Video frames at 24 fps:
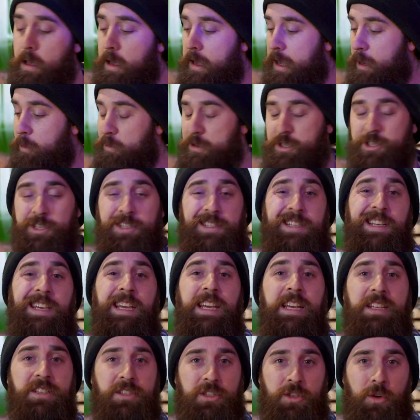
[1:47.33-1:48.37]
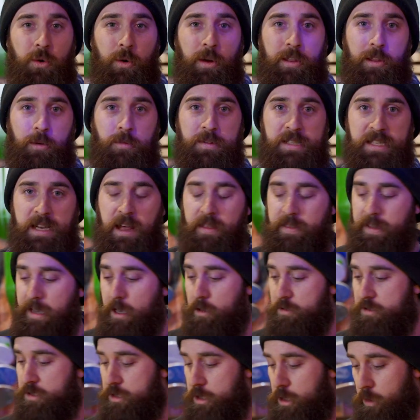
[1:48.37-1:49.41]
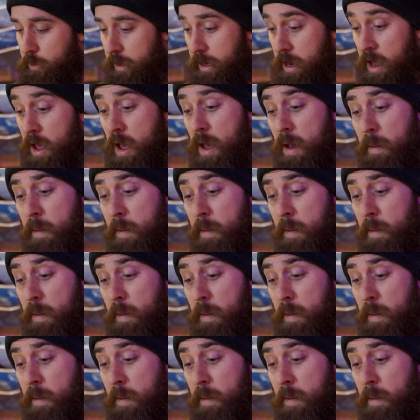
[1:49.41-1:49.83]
It was just a kid's toy. There was nothing else to it.